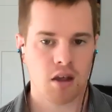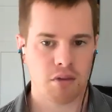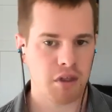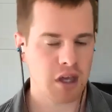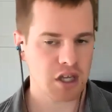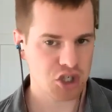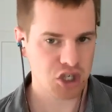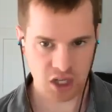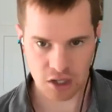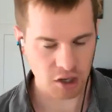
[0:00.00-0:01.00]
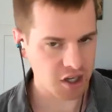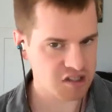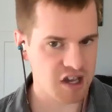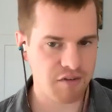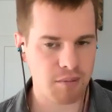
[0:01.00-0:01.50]
The chicken
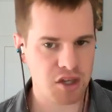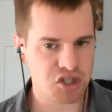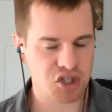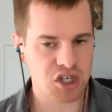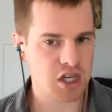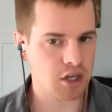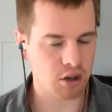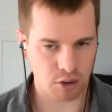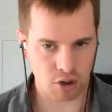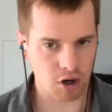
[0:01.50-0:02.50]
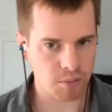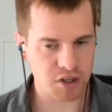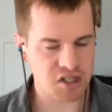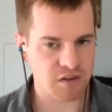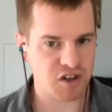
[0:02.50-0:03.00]
nuggets have M S G and other
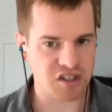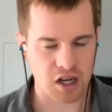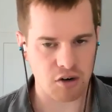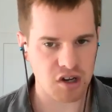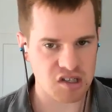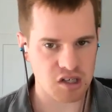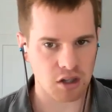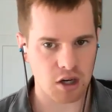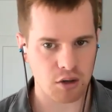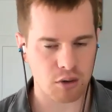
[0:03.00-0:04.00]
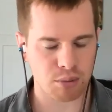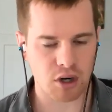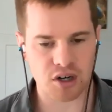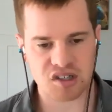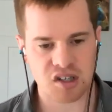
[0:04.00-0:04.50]
garbage, even dairies in a lot of their
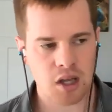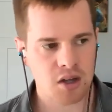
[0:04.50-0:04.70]
products.